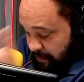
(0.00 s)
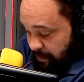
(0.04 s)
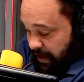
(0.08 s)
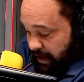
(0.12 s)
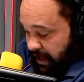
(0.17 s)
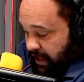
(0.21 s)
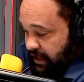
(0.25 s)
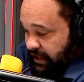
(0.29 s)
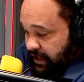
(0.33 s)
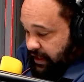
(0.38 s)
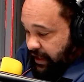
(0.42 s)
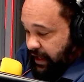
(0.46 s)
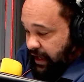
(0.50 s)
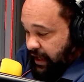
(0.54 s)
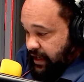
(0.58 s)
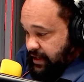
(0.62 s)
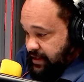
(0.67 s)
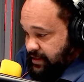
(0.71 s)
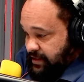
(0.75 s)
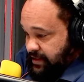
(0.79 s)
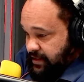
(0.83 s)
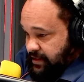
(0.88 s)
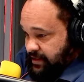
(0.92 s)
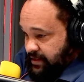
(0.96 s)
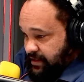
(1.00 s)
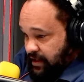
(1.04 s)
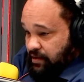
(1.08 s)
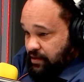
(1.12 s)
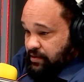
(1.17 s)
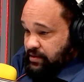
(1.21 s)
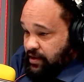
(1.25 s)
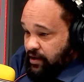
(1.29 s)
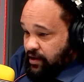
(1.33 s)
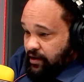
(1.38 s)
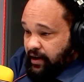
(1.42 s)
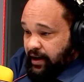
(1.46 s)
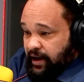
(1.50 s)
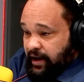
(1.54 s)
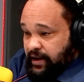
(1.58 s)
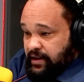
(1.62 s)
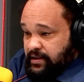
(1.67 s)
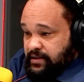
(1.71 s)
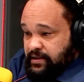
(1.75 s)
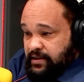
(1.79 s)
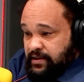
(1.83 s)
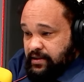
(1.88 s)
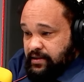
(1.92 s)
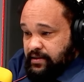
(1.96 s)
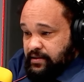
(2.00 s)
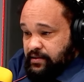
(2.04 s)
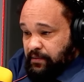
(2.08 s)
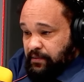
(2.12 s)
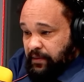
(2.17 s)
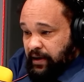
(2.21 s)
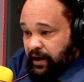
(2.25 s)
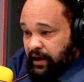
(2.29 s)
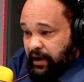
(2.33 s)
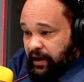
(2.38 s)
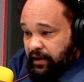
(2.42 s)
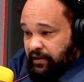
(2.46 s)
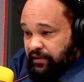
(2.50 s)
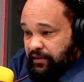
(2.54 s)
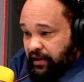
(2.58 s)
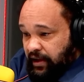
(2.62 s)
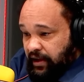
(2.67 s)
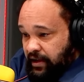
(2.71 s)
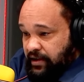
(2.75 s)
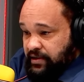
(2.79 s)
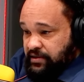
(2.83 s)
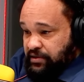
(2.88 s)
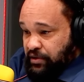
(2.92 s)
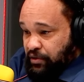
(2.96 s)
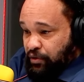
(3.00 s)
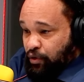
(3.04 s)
murder cases. Those are cases where there is a